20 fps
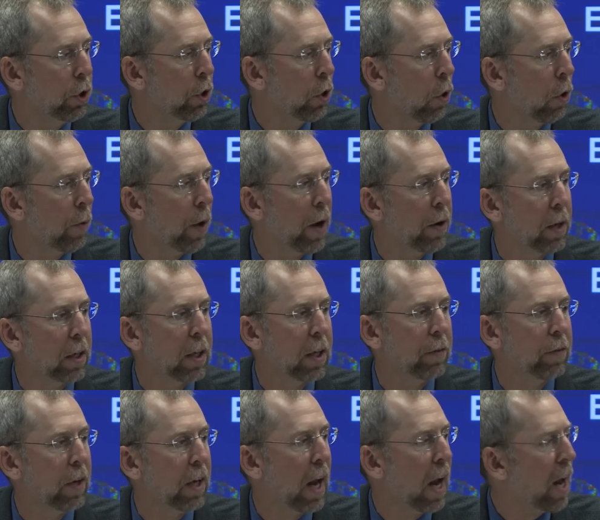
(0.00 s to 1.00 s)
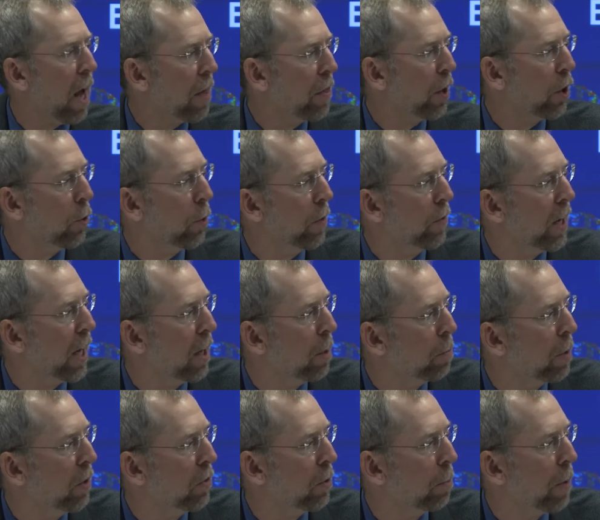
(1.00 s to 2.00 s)
to go around and give, and I think you even get a
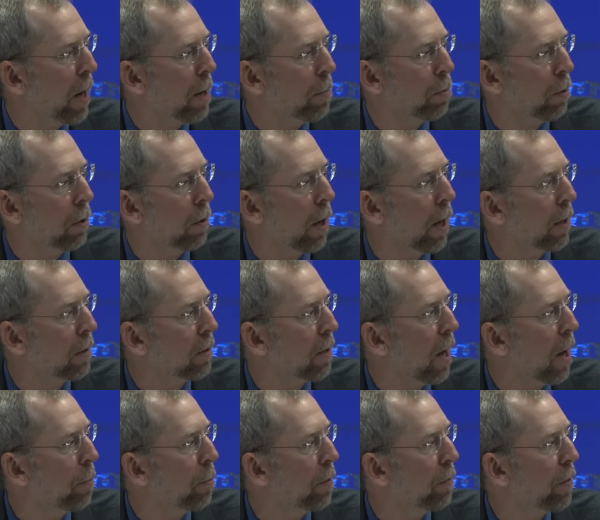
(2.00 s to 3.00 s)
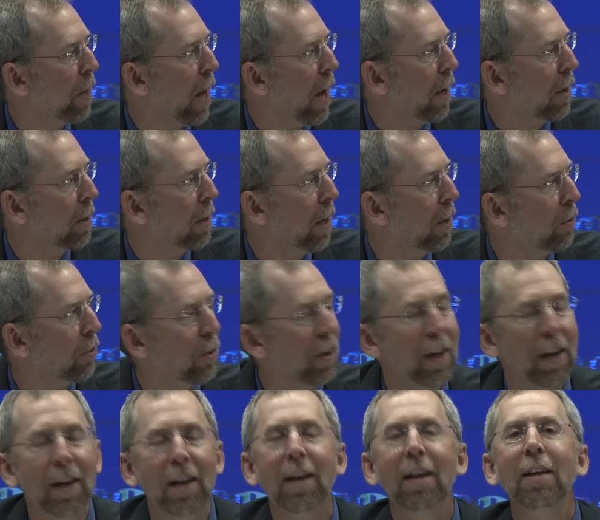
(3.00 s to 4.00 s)
piece of paper on top of that. Yes.
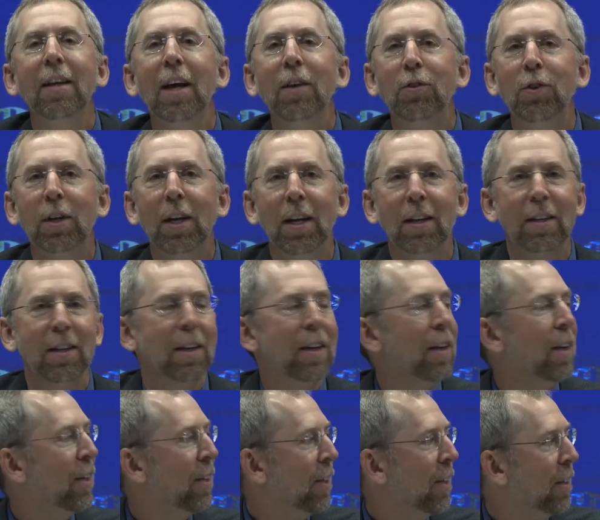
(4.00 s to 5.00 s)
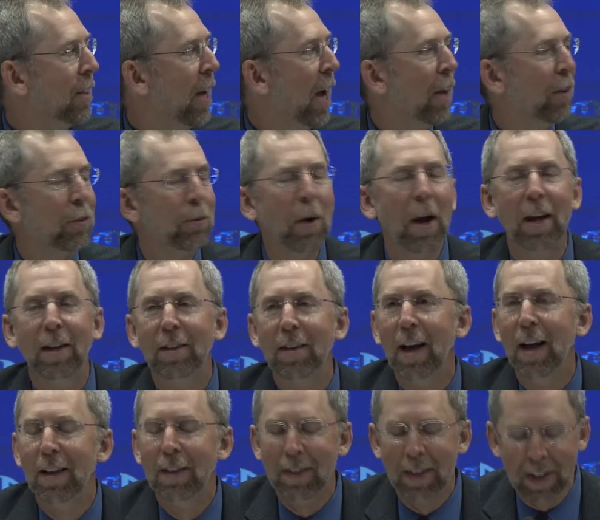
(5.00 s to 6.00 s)
Yes, you get, yes, right.
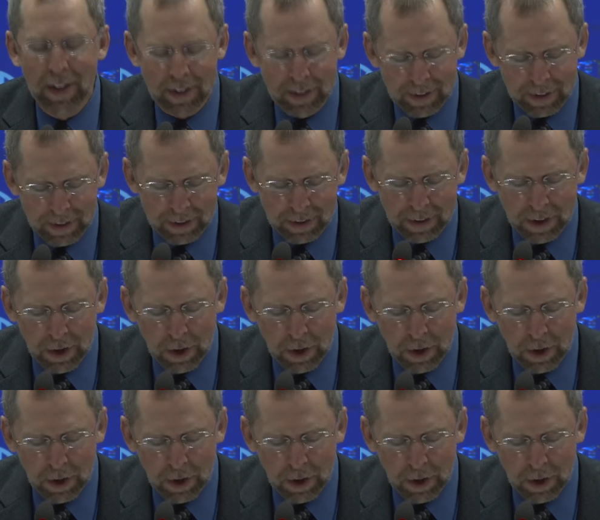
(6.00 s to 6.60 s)
I think, uh,